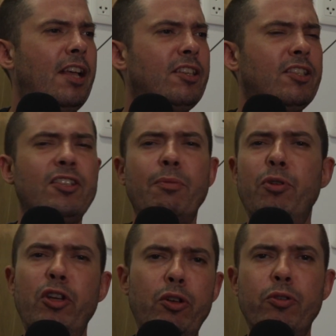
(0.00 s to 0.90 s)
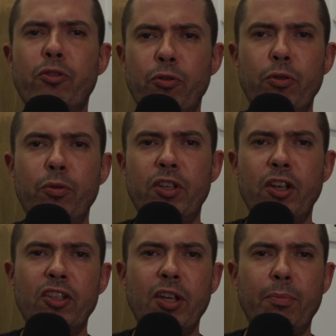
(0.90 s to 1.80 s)
so some news crew
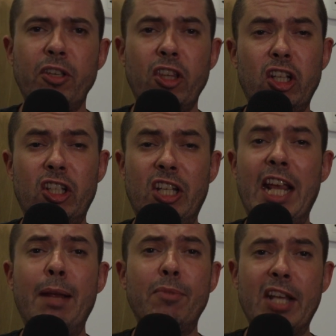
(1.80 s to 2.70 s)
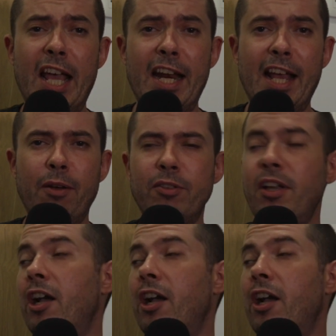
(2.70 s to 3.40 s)
turns up to the Team 10 house.